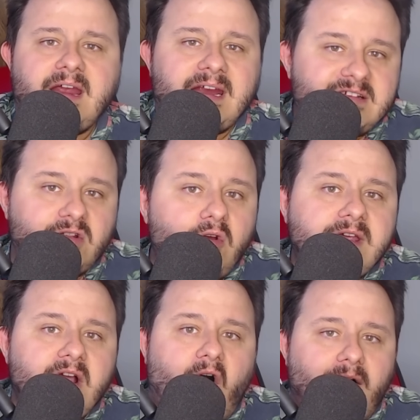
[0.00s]
It's
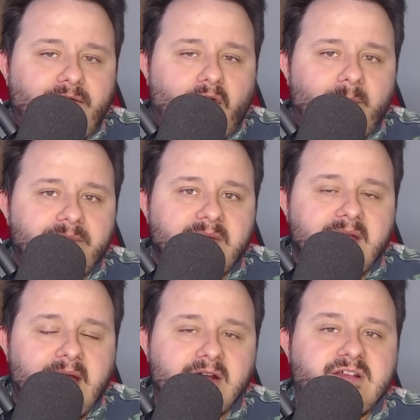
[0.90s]
looking awful.
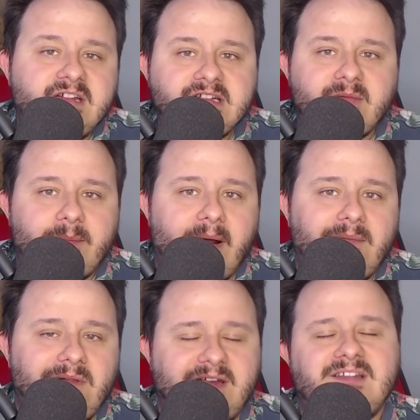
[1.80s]
And you see some
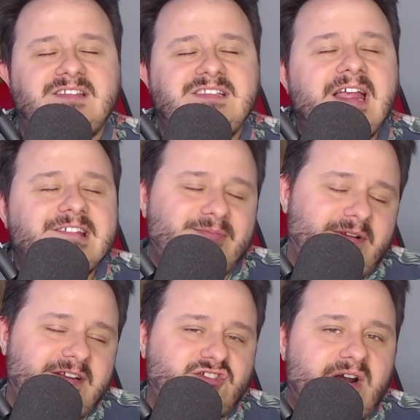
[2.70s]
Republicans
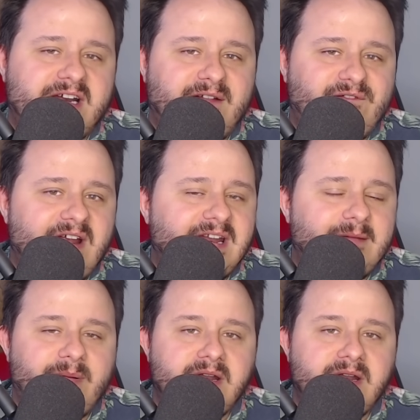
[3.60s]
desperately try to defend it,